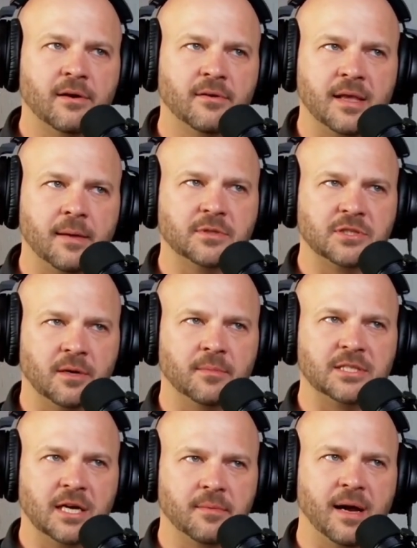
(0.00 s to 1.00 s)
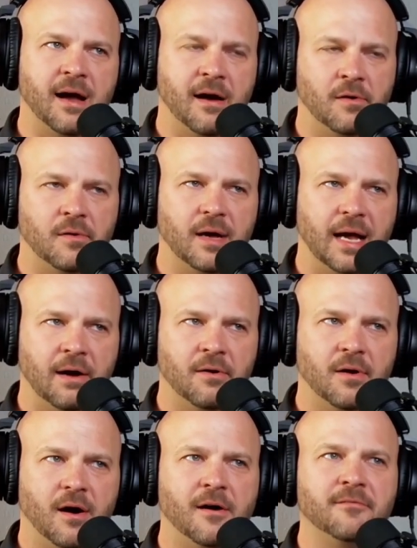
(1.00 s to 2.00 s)
Later in the episode, I'm going to talk about
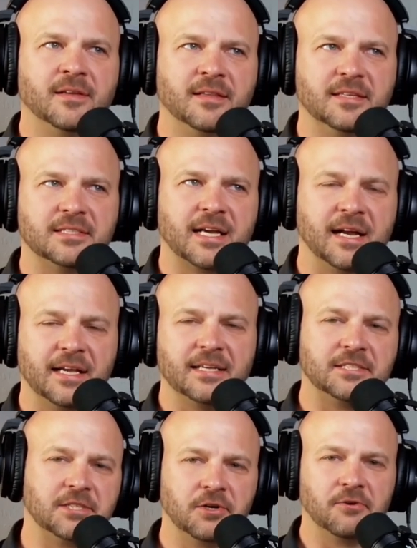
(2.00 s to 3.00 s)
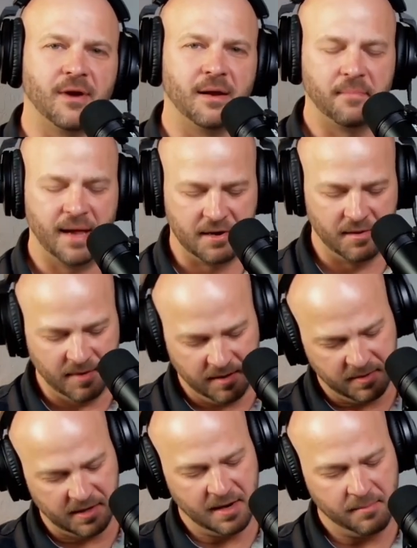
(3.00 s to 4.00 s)
how often this kind of gets turned around back on
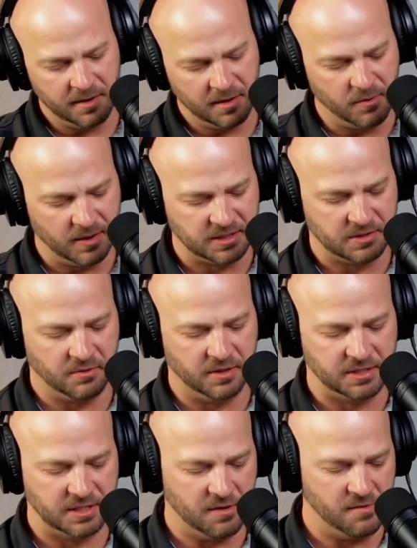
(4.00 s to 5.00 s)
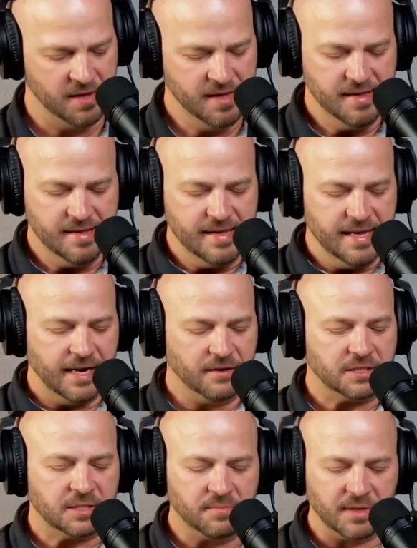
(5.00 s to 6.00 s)
me, but a couple of quick stories. So
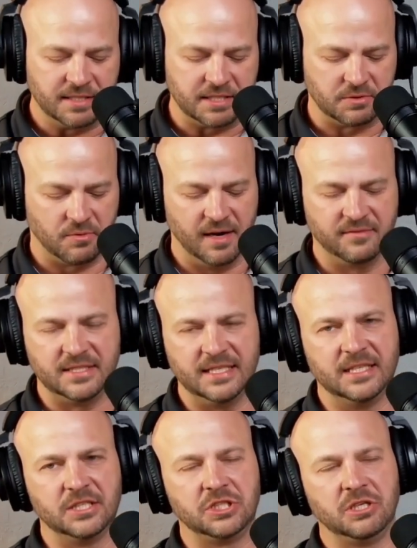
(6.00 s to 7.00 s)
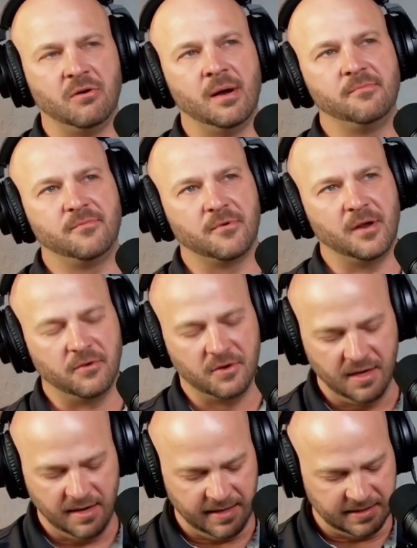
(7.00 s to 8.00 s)
here's some places where I've seen this show up for
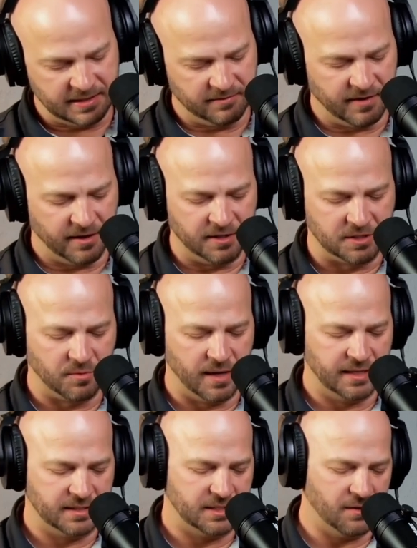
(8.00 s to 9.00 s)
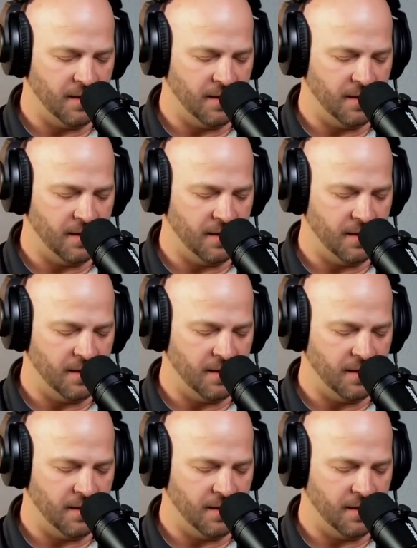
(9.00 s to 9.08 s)
other clients in various ways.